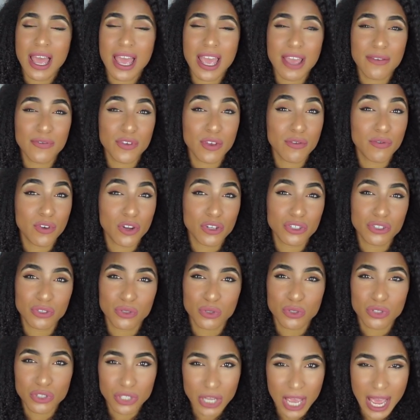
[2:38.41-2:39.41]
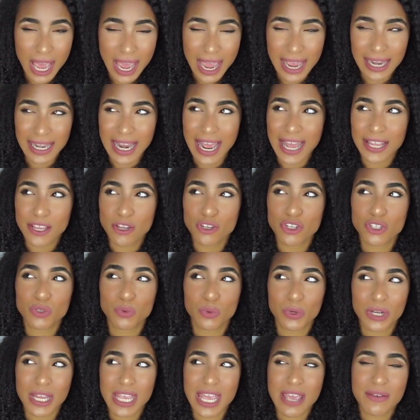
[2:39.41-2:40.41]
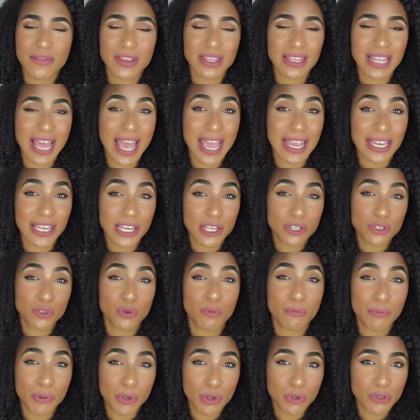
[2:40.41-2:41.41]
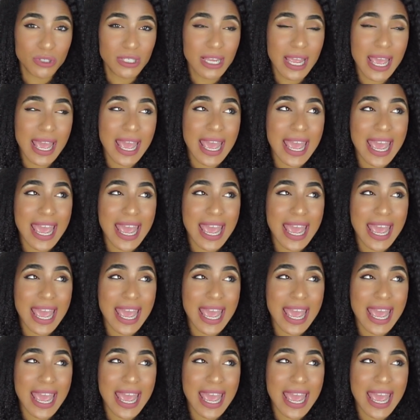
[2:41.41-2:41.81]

if you've lost your shine and you just want to give it that initial boost.